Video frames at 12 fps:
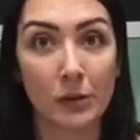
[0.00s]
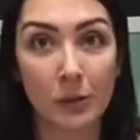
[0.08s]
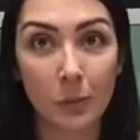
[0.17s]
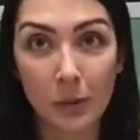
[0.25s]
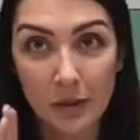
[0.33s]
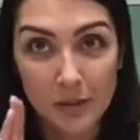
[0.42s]

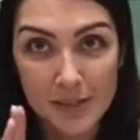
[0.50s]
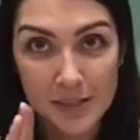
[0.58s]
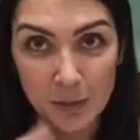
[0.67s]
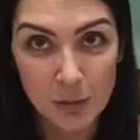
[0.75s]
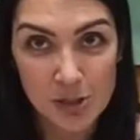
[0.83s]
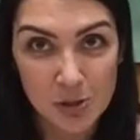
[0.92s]
We don't see
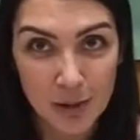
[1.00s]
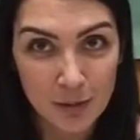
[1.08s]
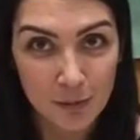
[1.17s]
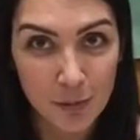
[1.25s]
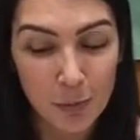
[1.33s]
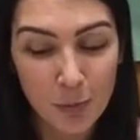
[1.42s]
what you ate
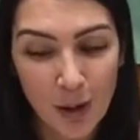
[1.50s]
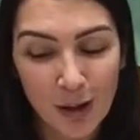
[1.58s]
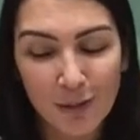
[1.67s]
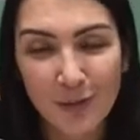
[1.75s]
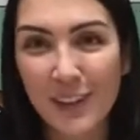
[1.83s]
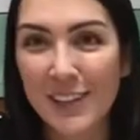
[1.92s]
for
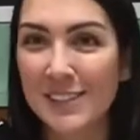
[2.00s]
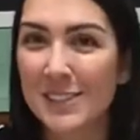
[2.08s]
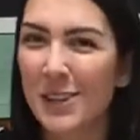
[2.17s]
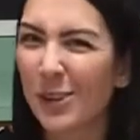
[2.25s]
breakfast